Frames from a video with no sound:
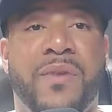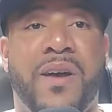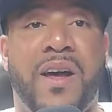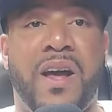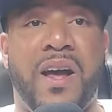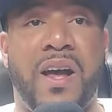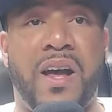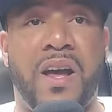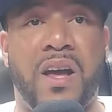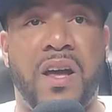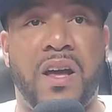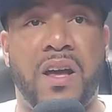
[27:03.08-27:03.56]

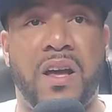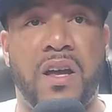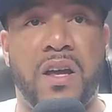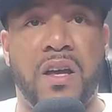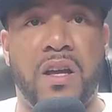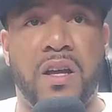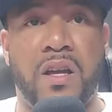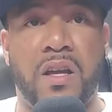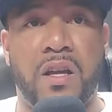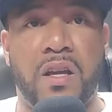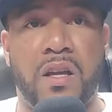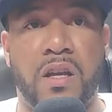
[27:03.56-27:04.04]
That's
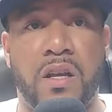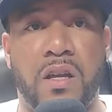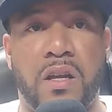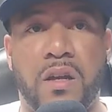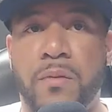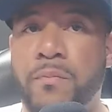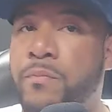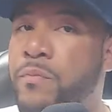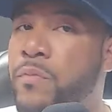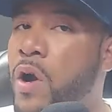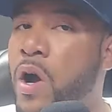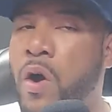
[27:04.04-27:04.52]
money,
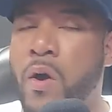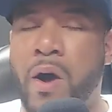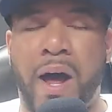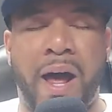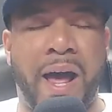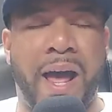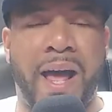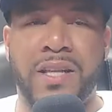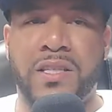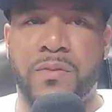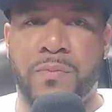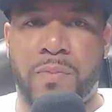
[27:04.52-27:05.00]
bro. I
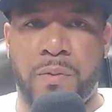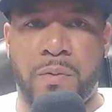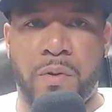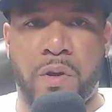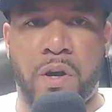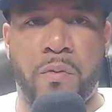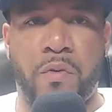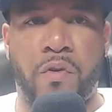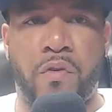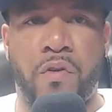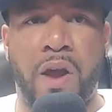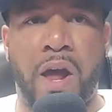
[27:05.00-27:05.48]
had some people
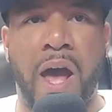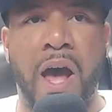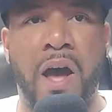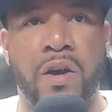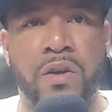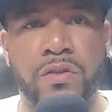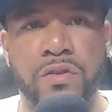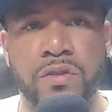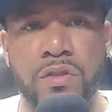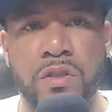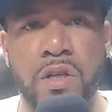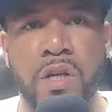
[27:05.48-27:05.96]
come over to the
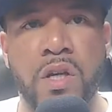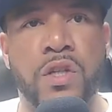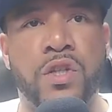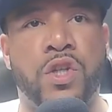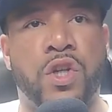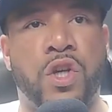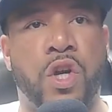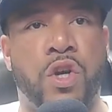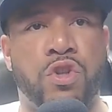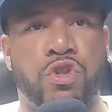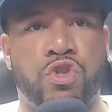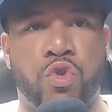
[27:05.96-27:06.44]
house
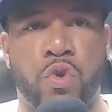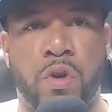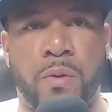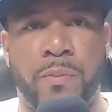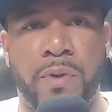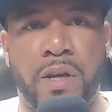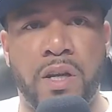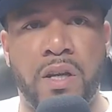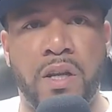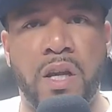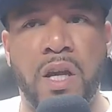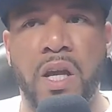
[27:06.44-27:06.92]
to go
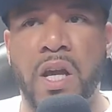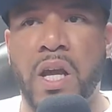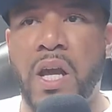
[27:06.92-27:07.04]
swimming,